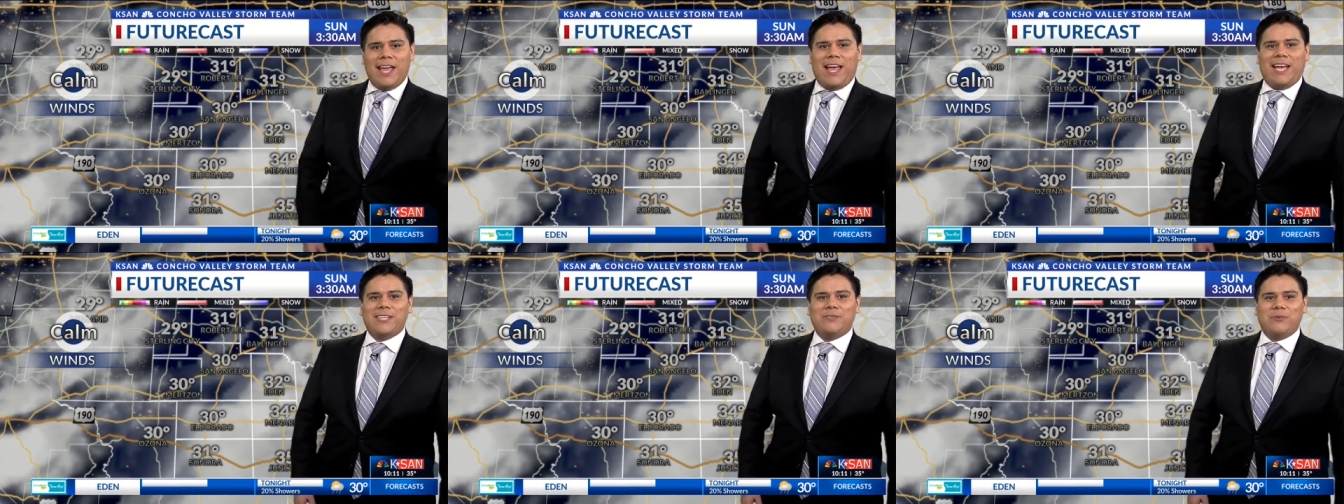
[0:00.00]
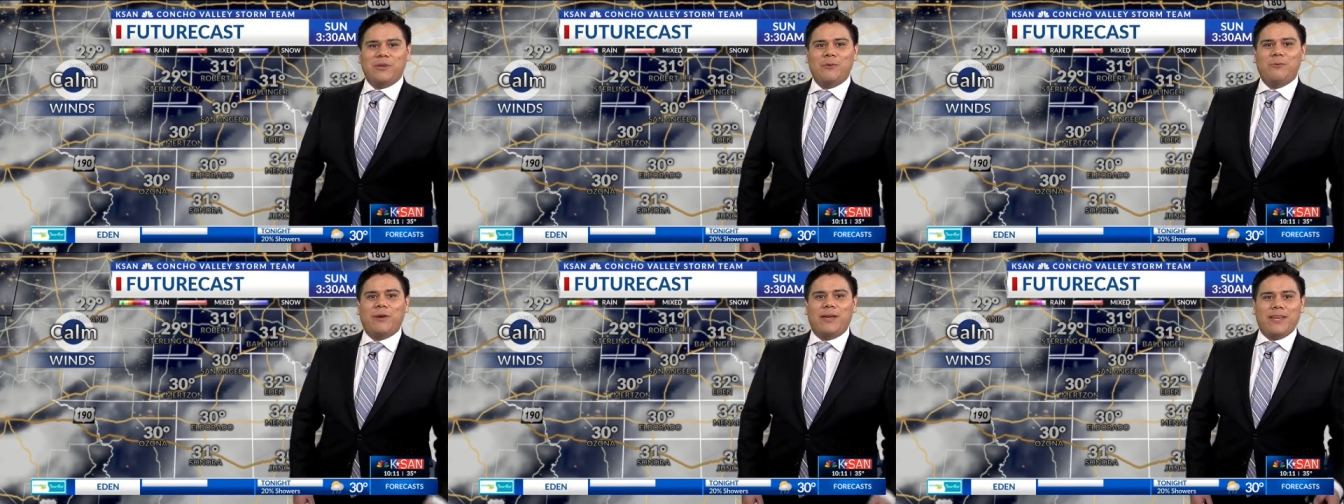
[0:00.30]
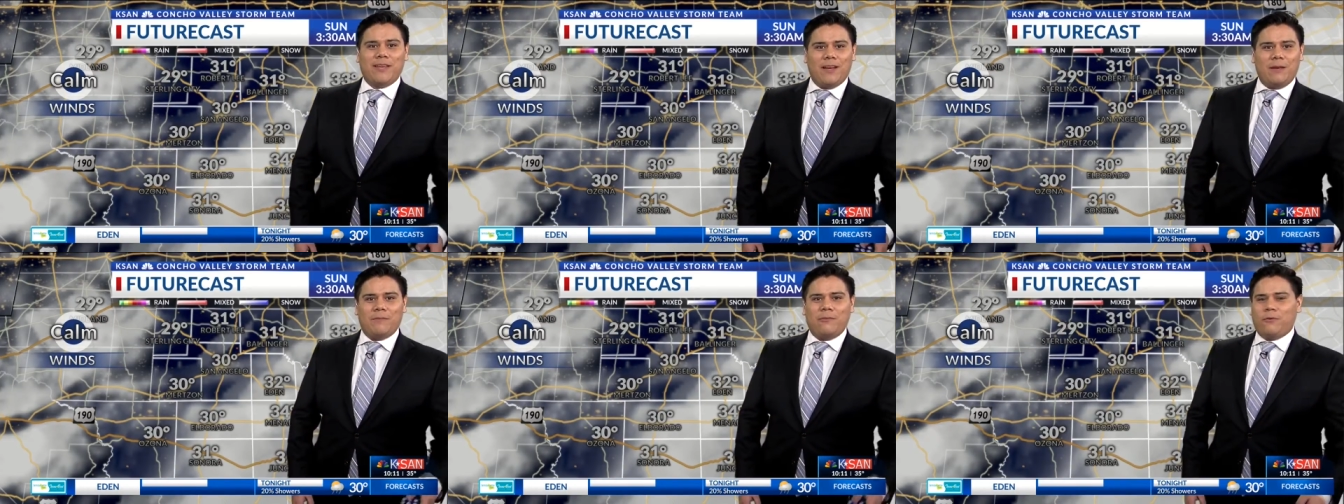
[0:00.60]
as we
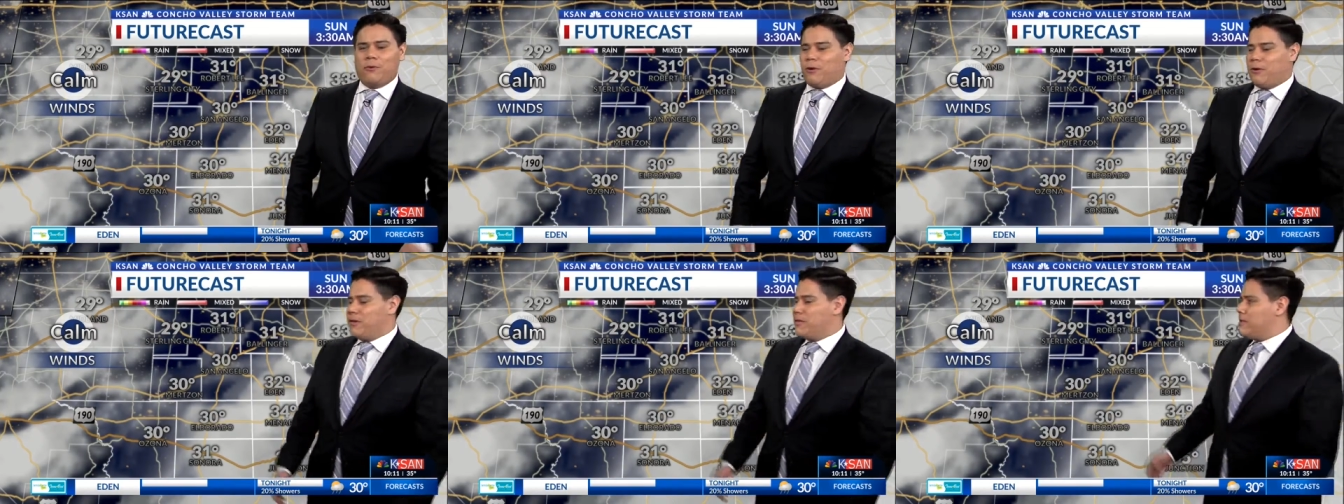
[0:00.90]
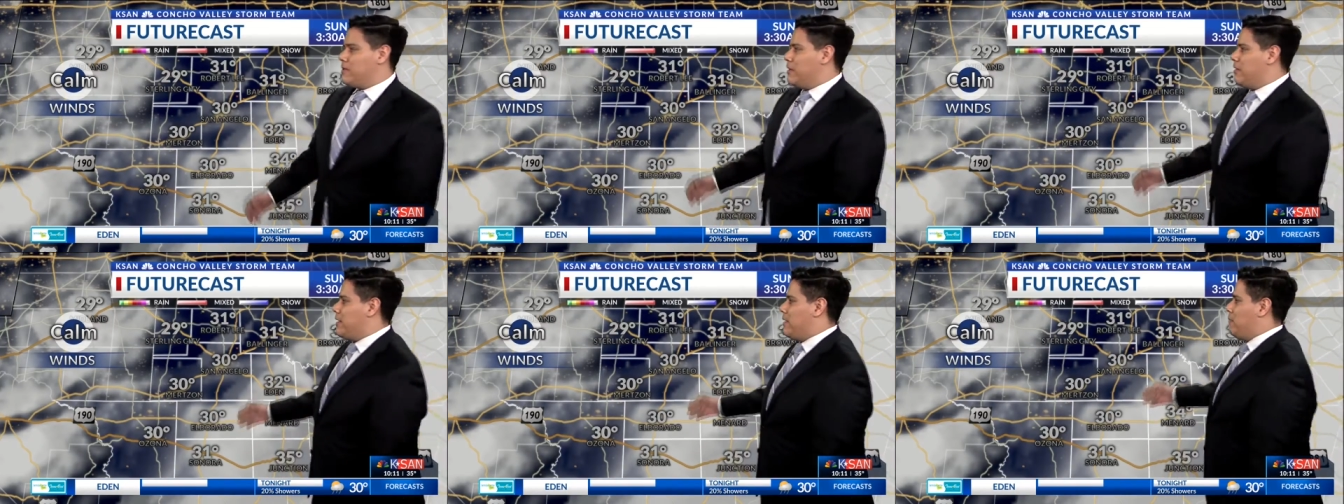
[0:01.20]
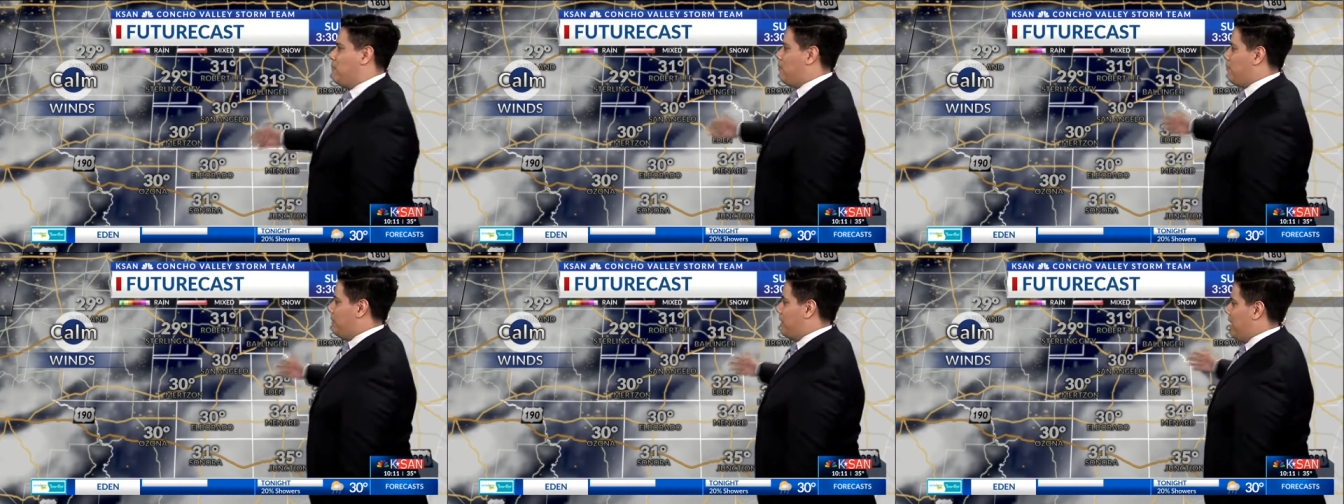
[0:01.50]
wake up for our
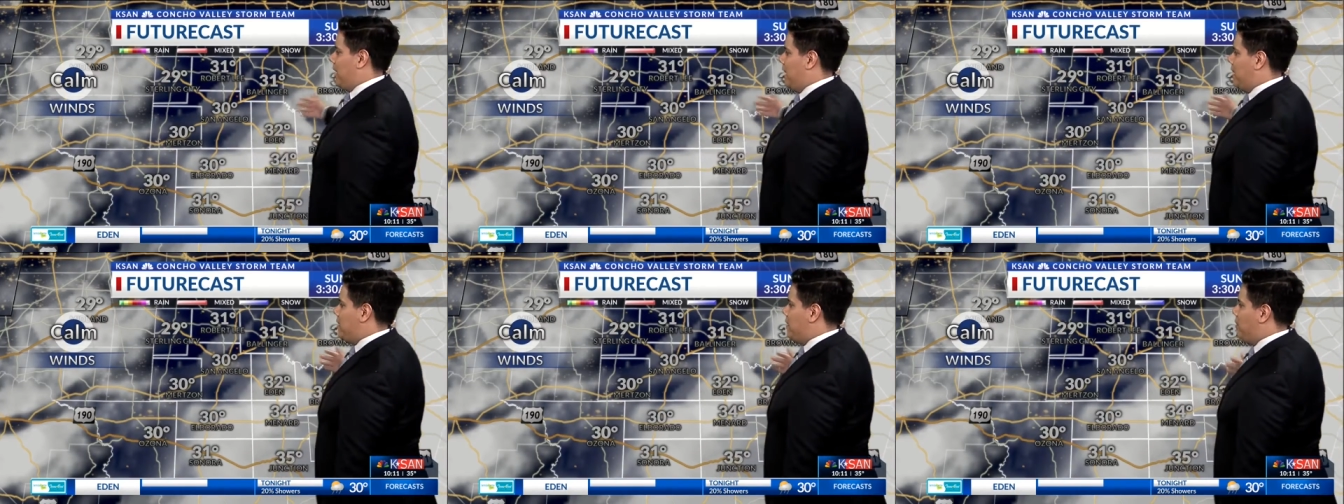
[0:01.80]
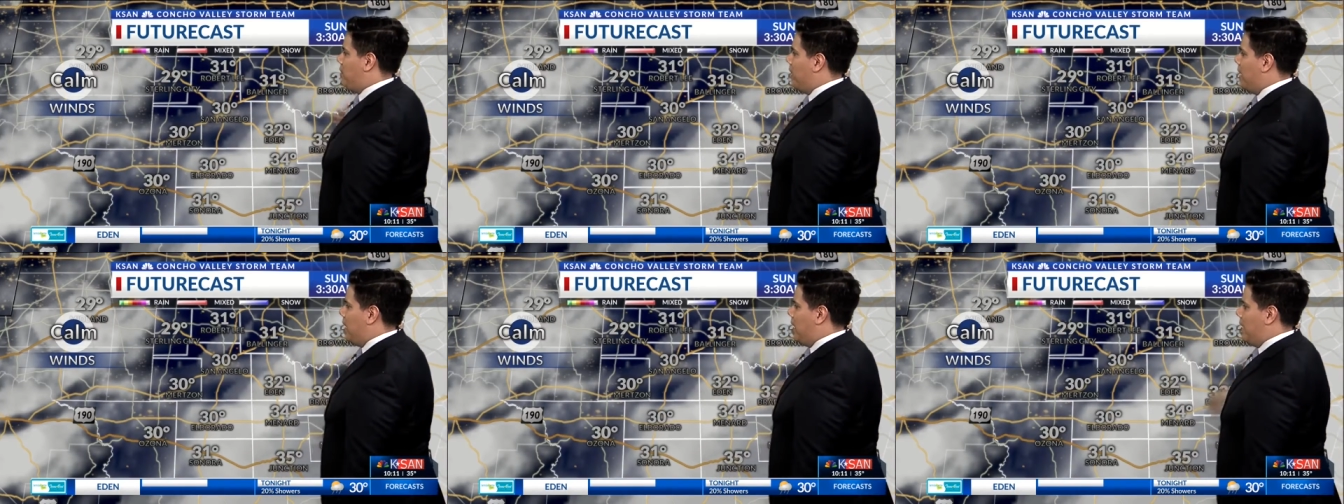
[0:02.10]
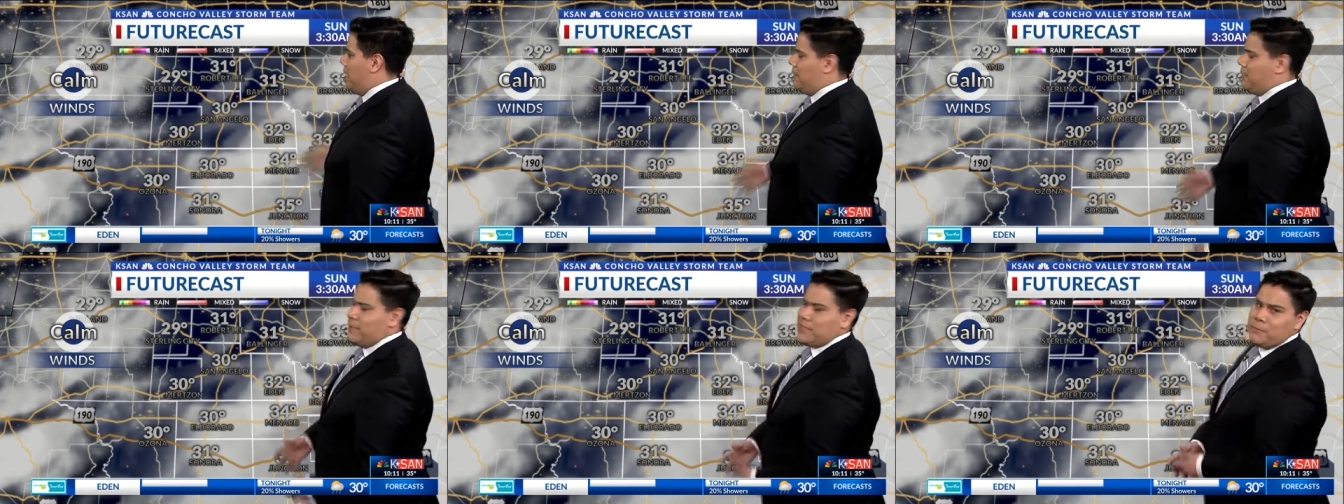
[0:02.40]
Sunday morning. I know
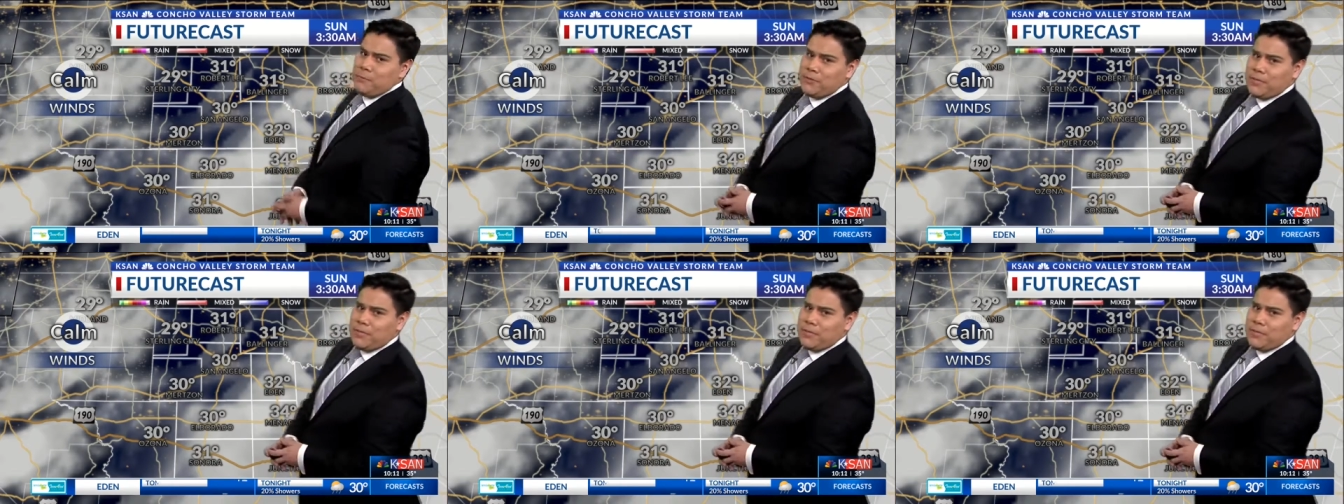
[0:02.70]
uh, this